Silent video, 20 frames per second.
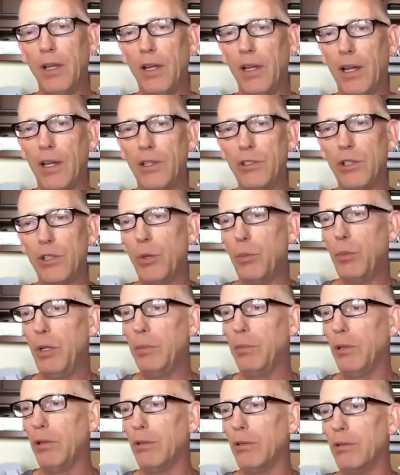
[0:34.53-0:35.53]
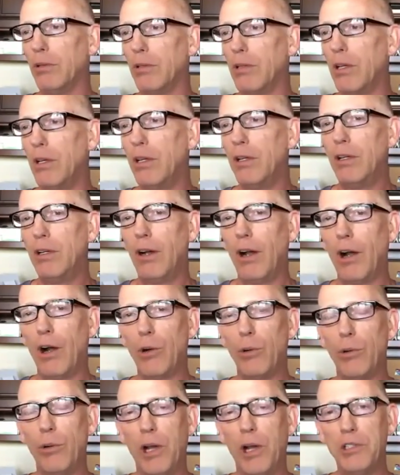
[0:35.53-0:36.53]
And so people
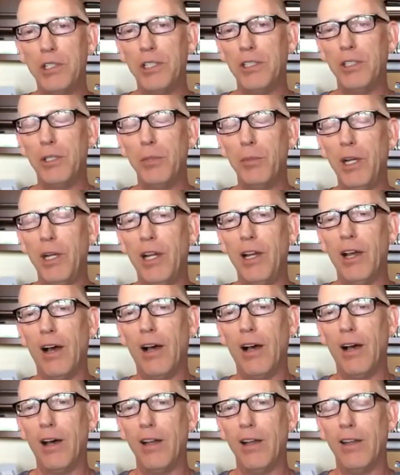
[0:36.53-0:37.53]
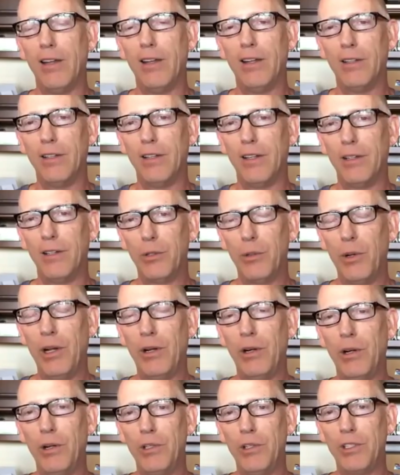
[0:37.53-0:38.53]
are rushing to me on
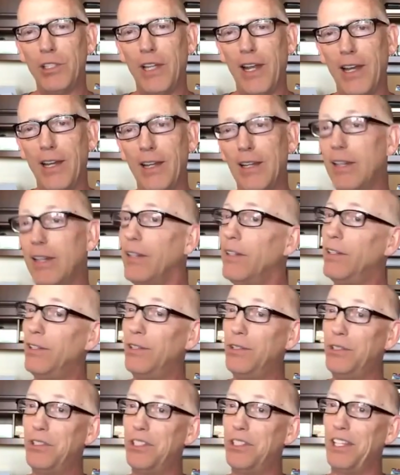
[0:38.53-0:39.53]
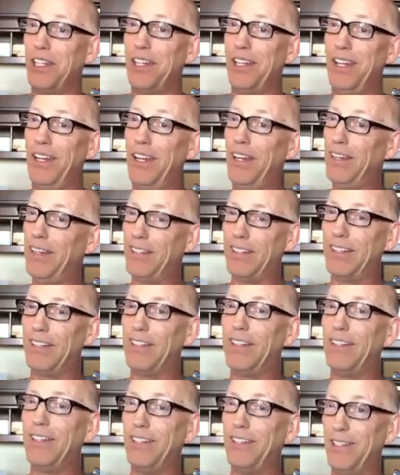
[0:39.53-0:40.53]
Twitter to say, see,
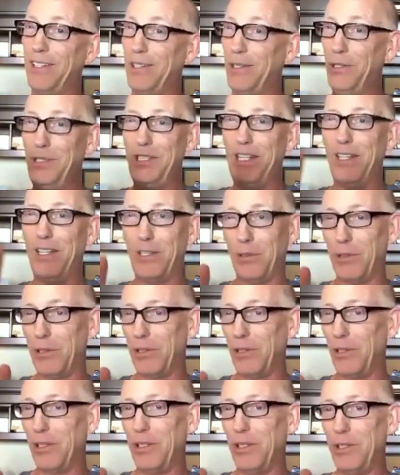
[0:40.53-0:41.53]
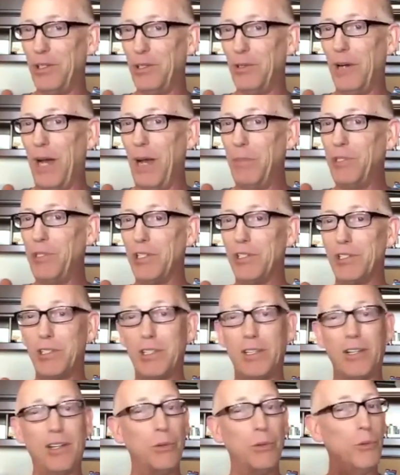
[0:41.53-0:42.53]
you said there were only two
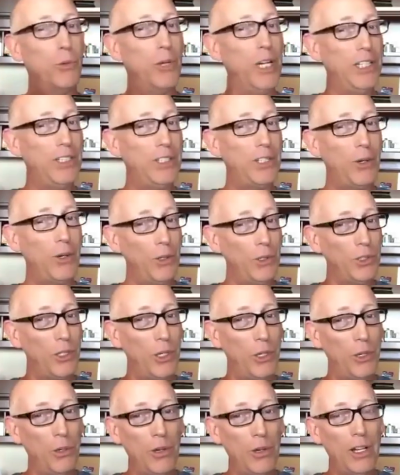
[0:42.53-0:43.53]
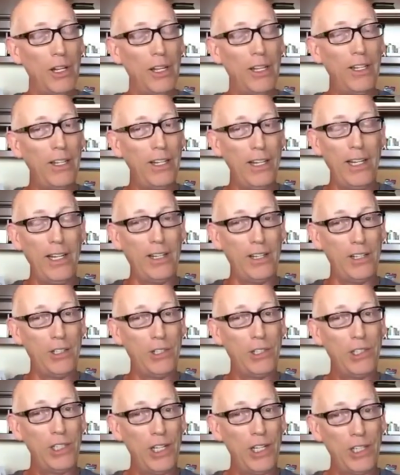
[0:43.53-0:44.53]
options. We told you he could
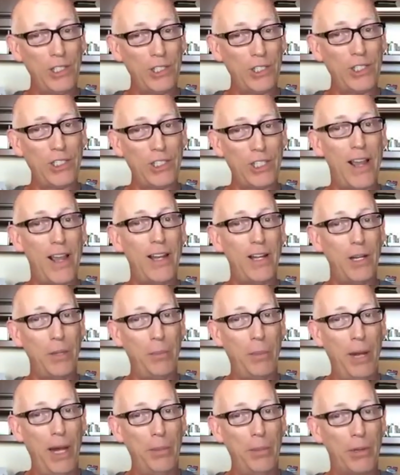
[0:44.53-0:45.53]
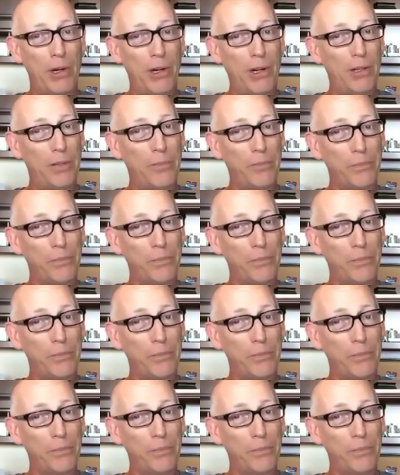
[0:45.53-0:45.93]
just sign a paper.